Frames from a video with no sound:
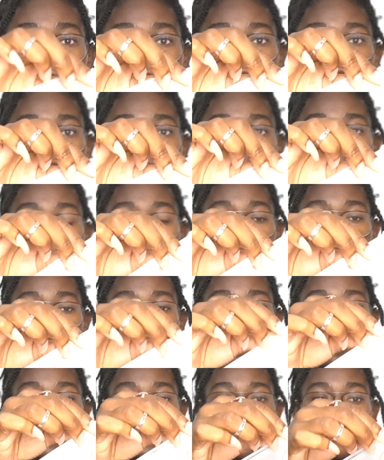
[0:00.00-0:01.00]
assorted
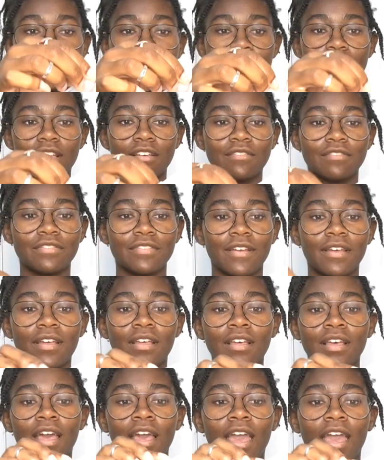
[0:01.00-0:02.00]
colors of
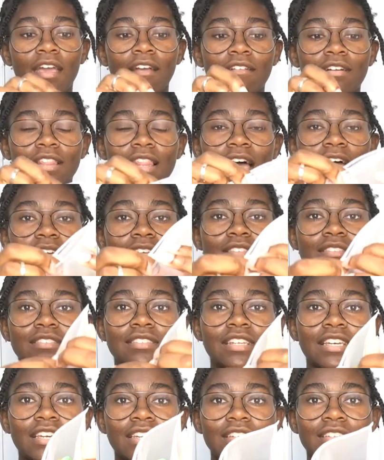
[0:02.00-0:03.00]
hair
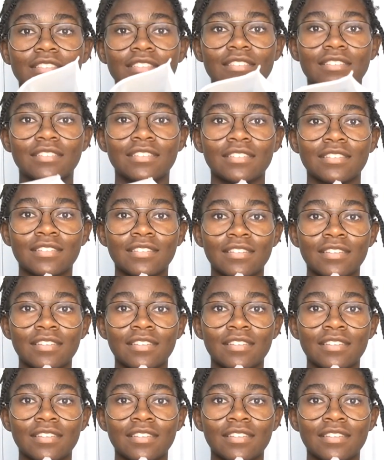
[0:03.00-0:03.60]
elastics,